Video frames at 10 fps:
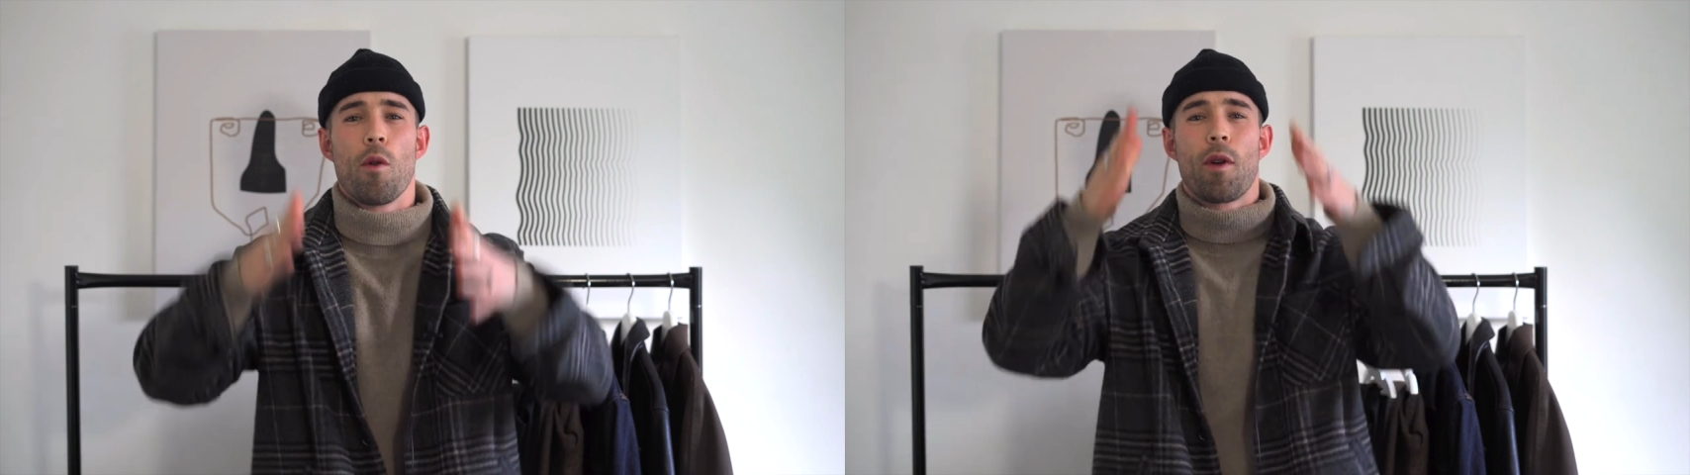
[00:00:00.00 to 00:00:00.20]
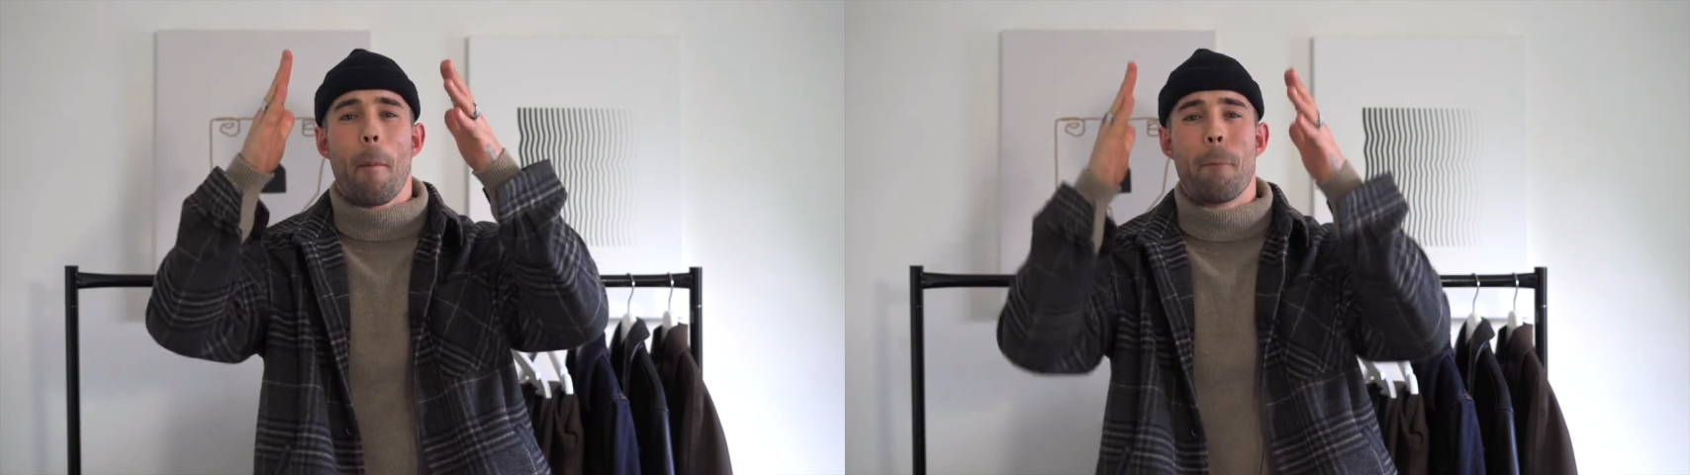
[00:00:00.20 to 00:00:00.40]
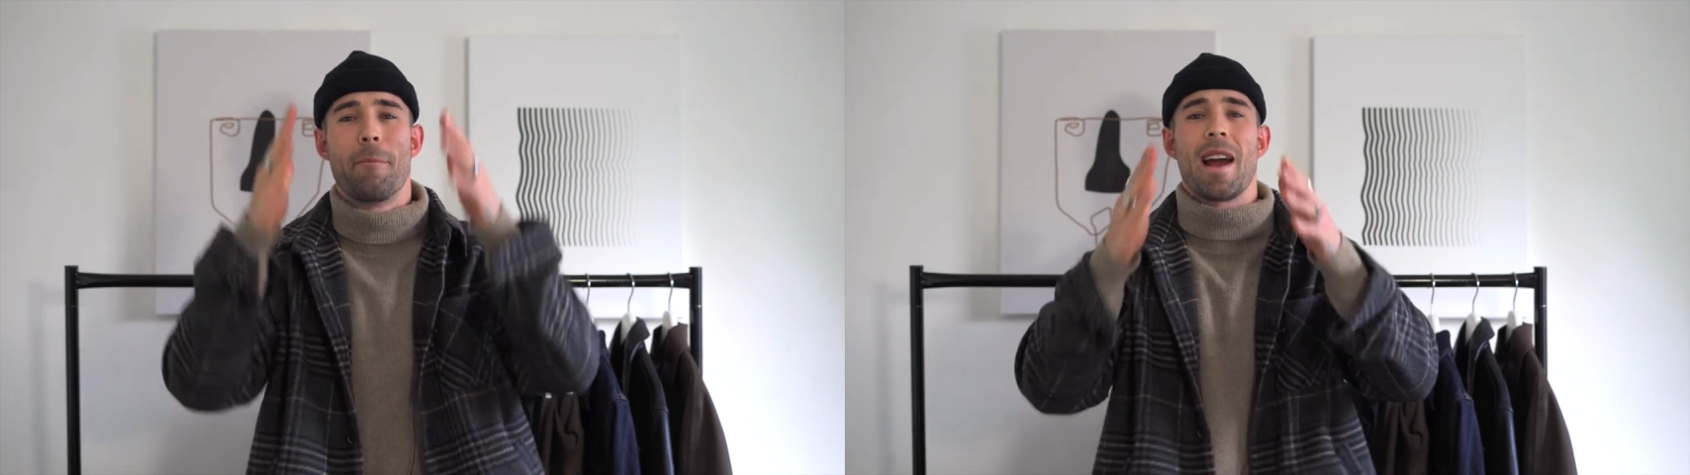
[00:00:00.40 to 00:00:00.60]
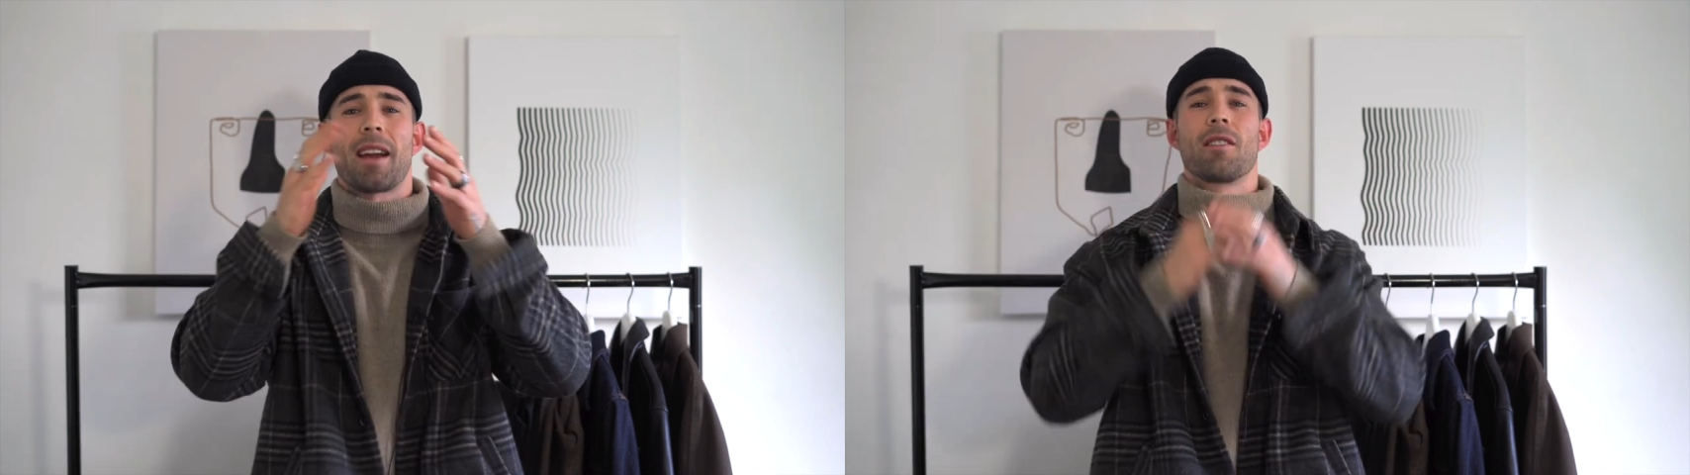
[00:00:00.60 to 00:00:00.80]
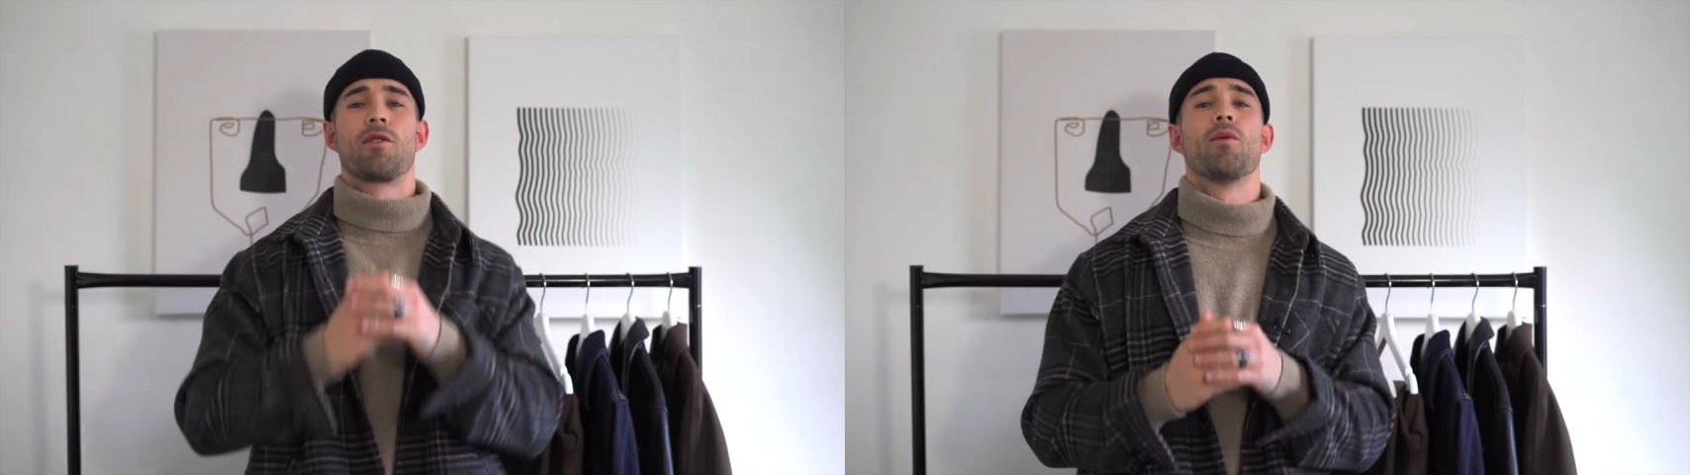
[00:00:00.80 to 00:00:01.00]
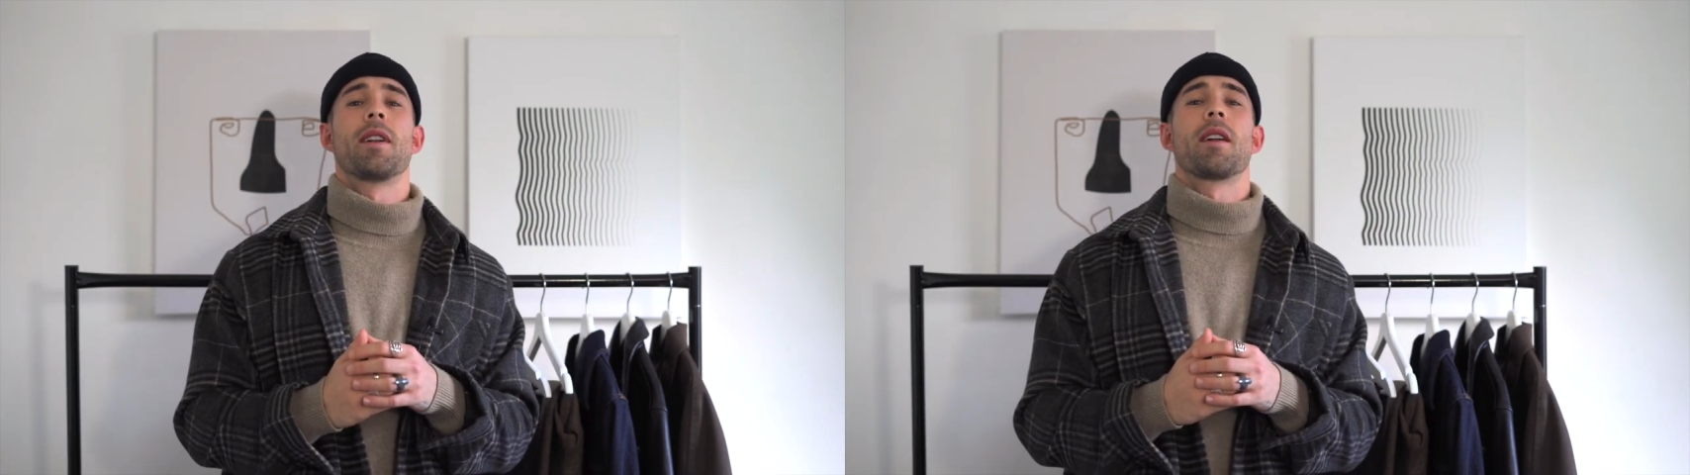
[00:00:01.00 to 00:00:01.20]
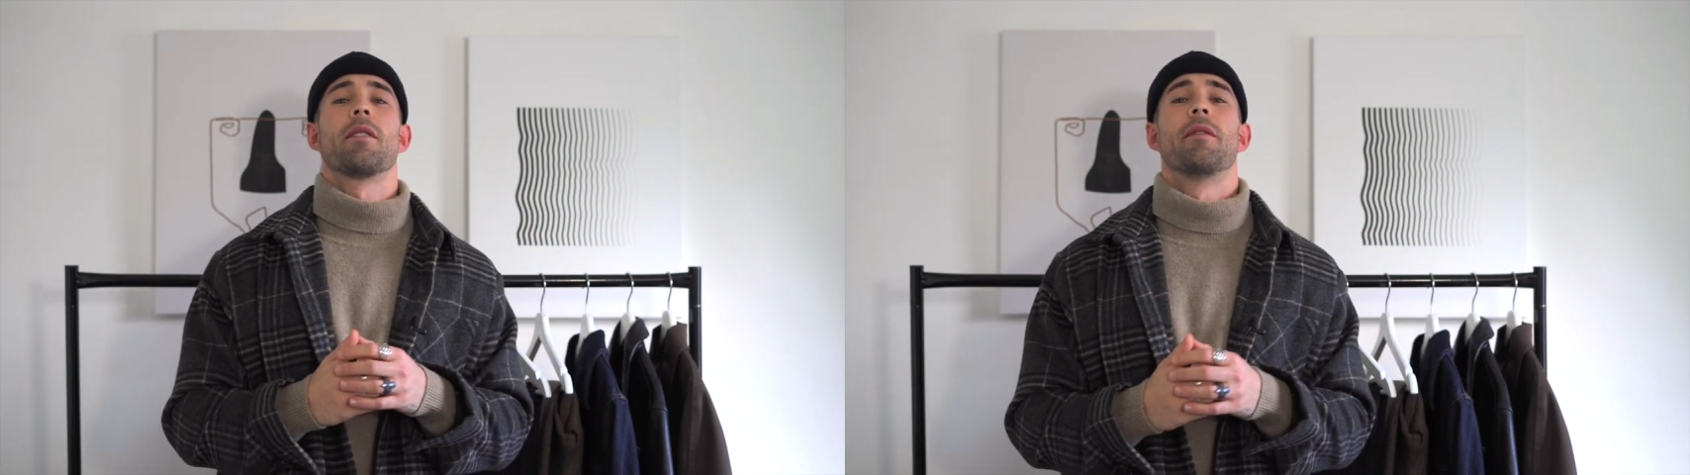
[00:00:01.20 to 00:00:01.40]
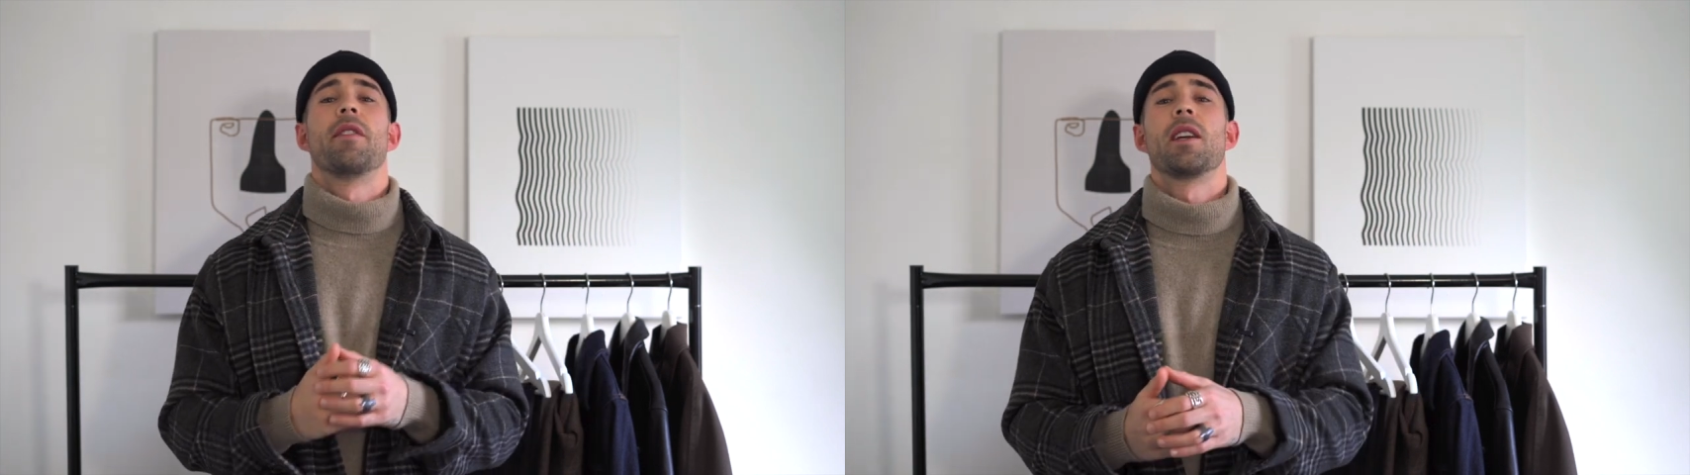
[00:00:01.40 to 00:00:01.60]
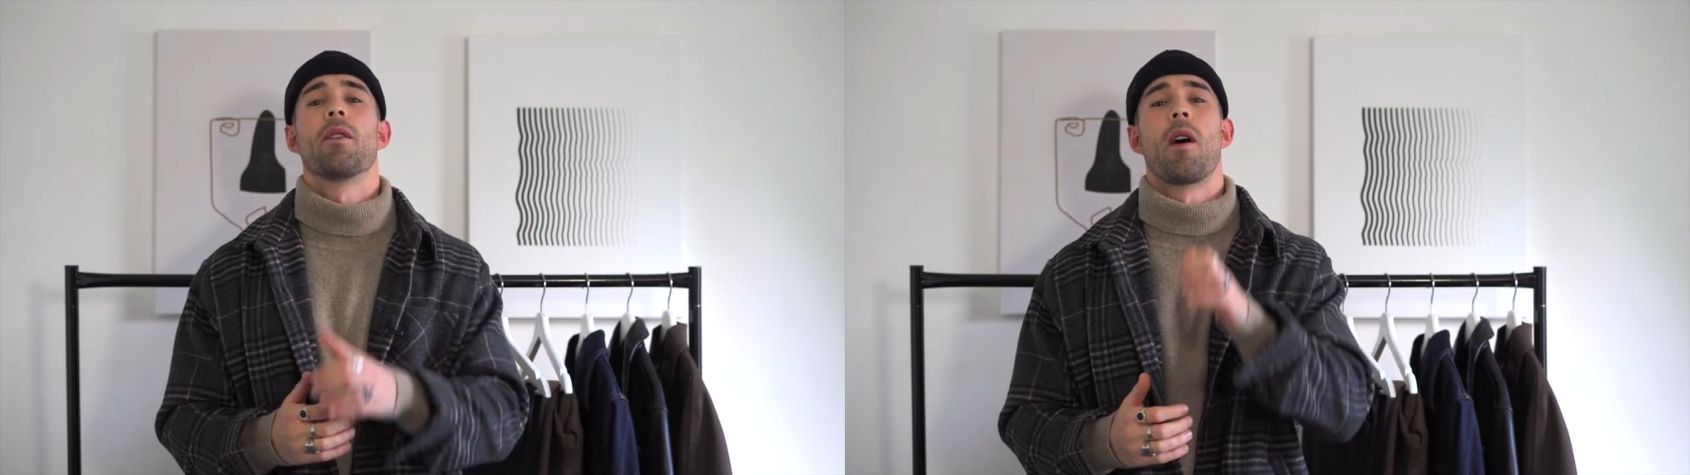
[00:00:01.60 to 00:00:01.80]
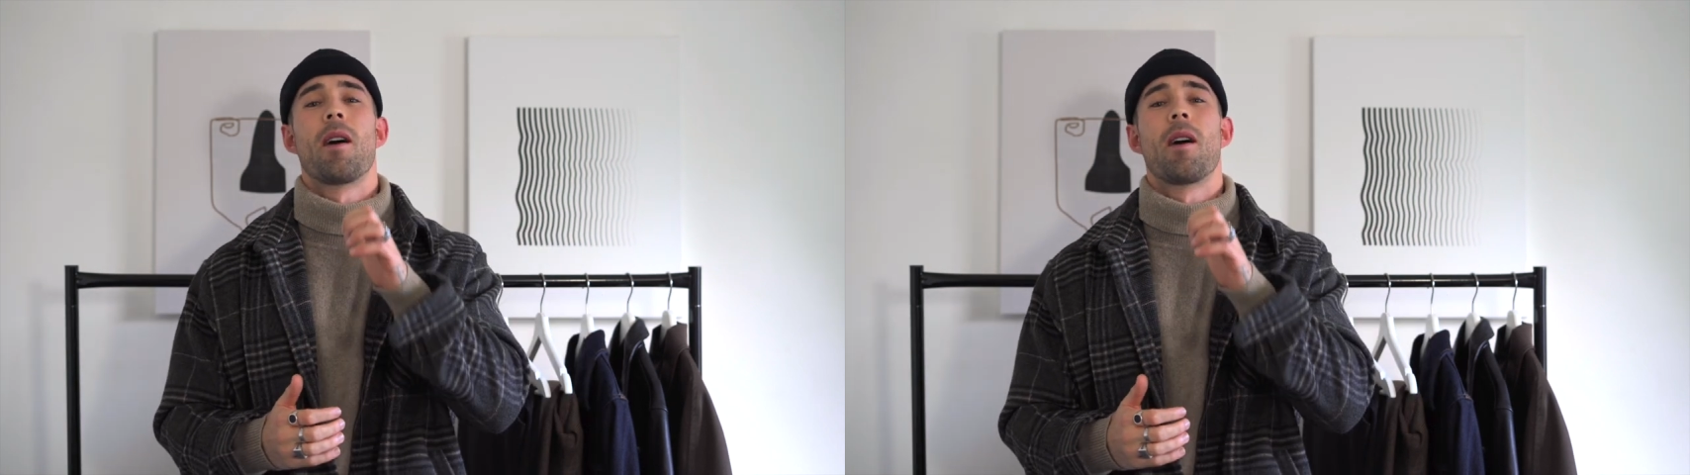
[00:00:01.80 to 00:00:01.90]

welcome back to another video.